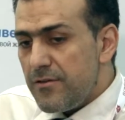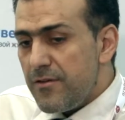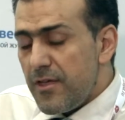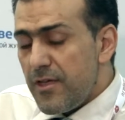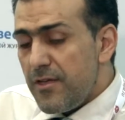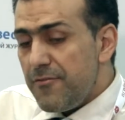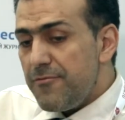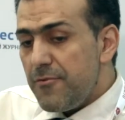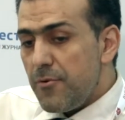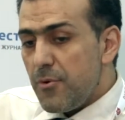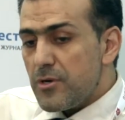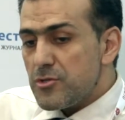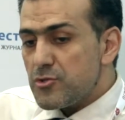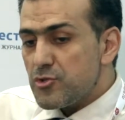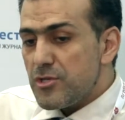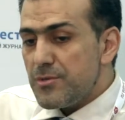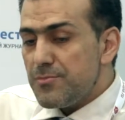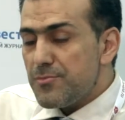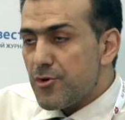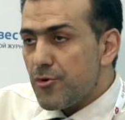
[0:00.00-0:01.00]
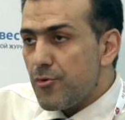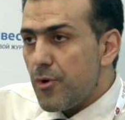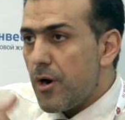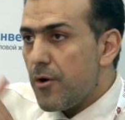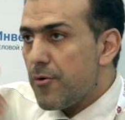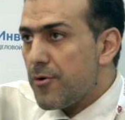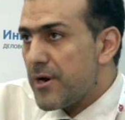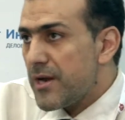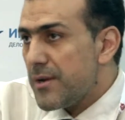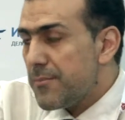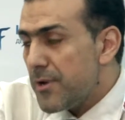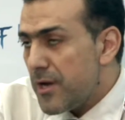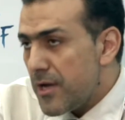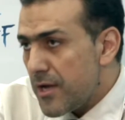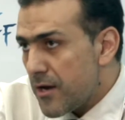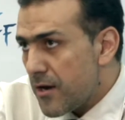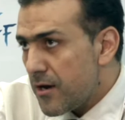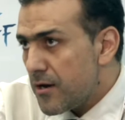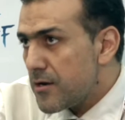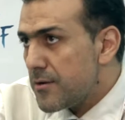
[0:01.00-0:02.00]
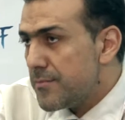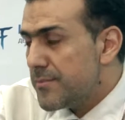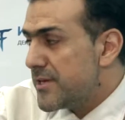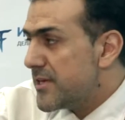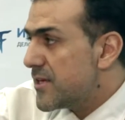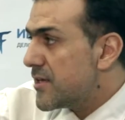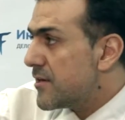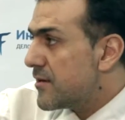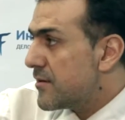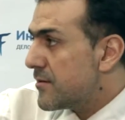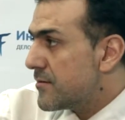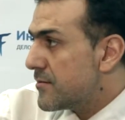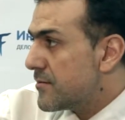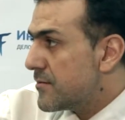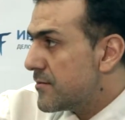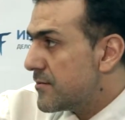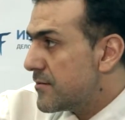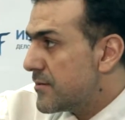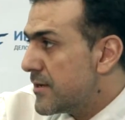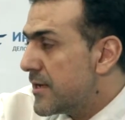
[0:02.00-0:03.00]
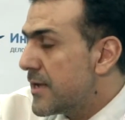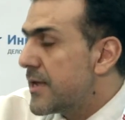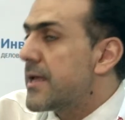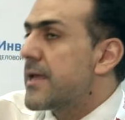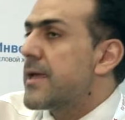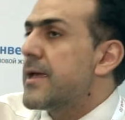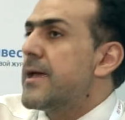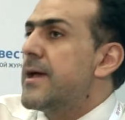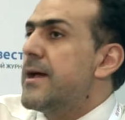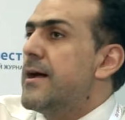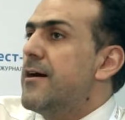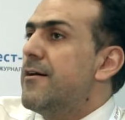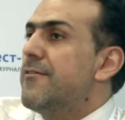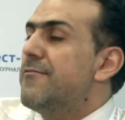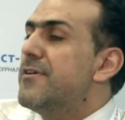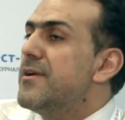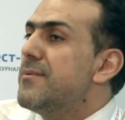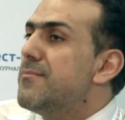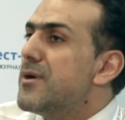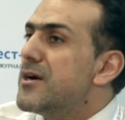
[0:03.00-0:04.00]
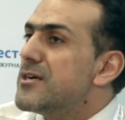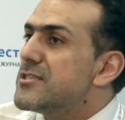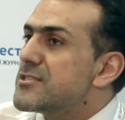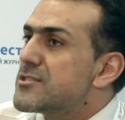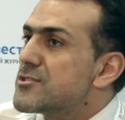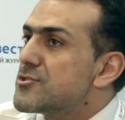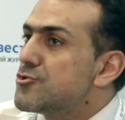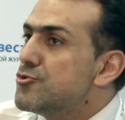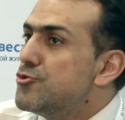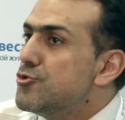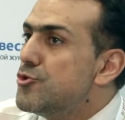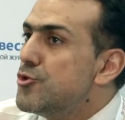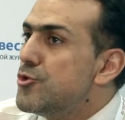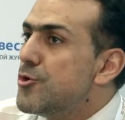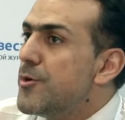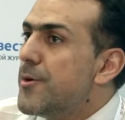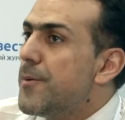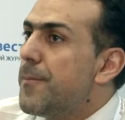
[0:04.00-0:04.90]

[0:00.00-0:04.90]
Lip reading: if we want to improve our economic, we must be